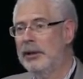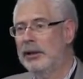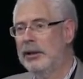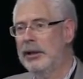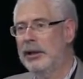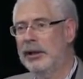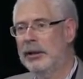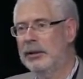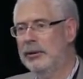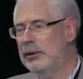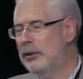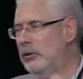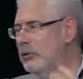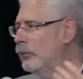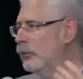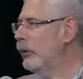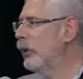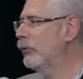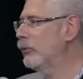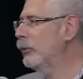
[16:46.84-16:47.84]

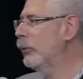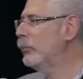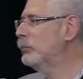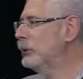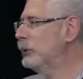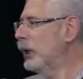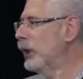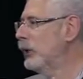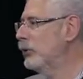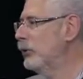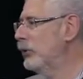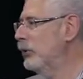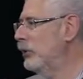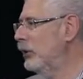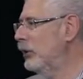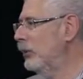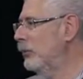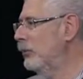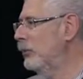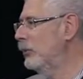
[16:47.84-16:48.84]
You have to apply as a
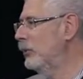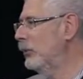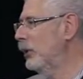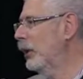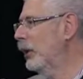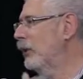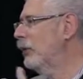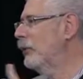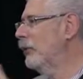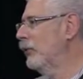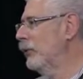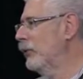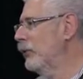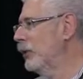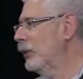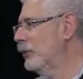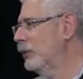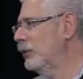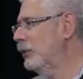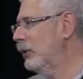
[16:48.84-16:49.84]
team. You get interviewed
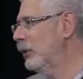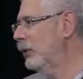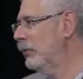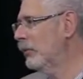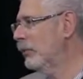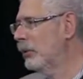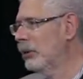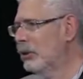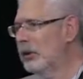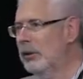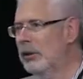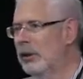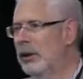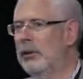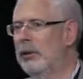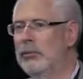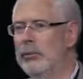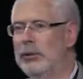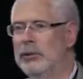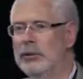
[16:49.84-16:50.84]
as a team.
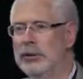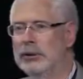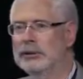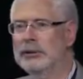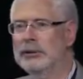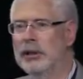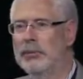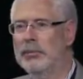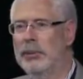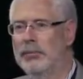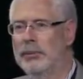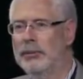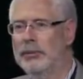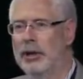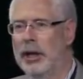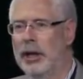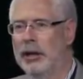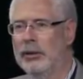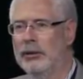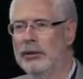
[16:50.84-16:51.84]
We turn a lot of people
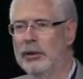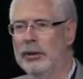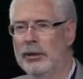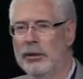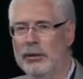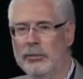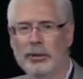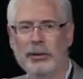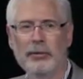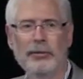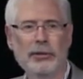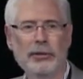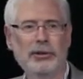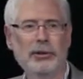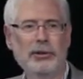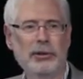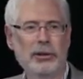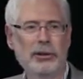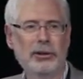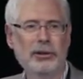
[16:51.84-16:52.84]
down, but if you're
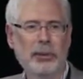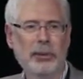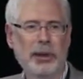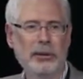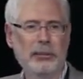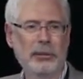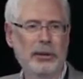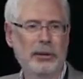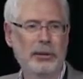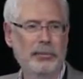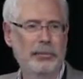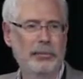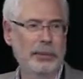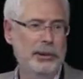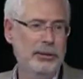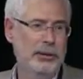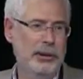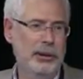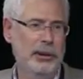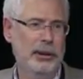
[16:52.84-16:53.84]
serious about
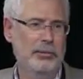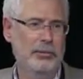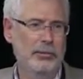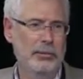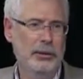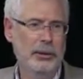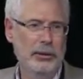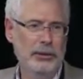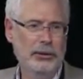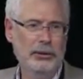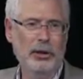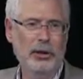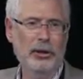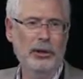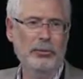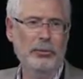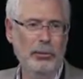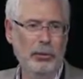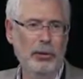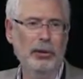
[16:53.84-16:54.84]
building a
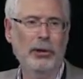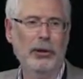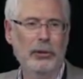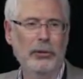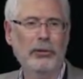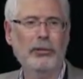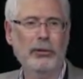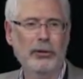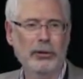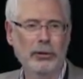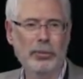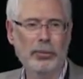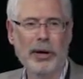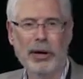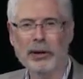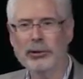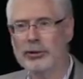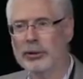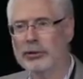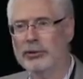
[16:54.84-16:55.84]
startup and want to go through this
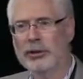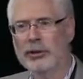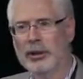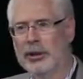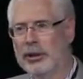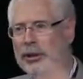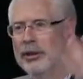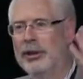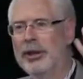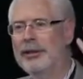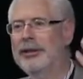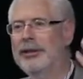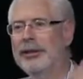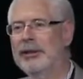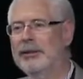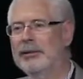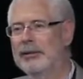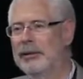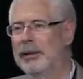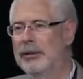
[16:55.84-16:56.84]
process, I
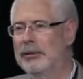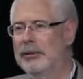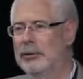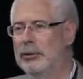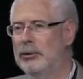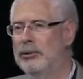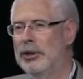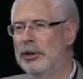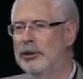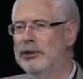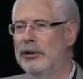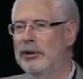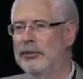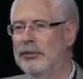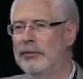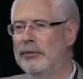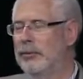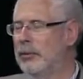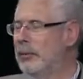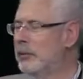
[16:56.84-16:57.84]
think
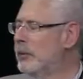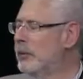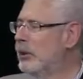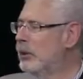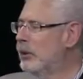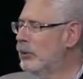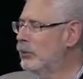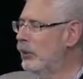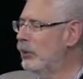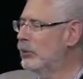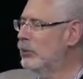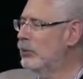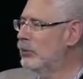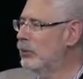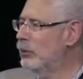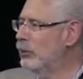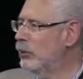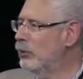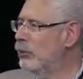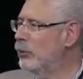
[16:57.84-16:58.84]
UCSF charges
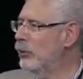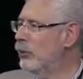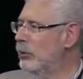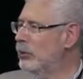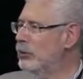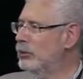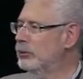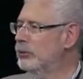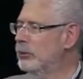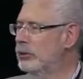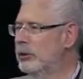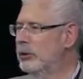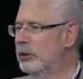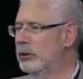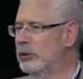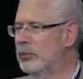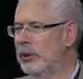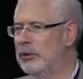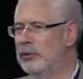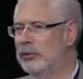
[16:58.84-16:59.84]
an enormously
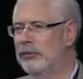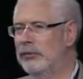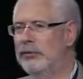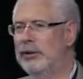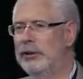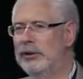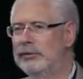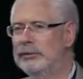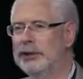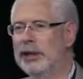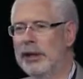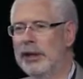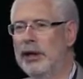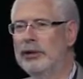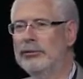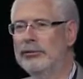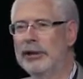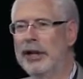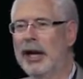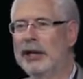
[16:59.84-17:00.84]
expensive fee of like
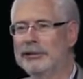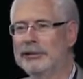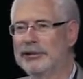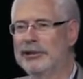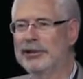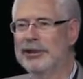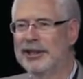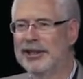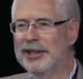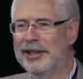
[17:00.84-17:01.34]
$100.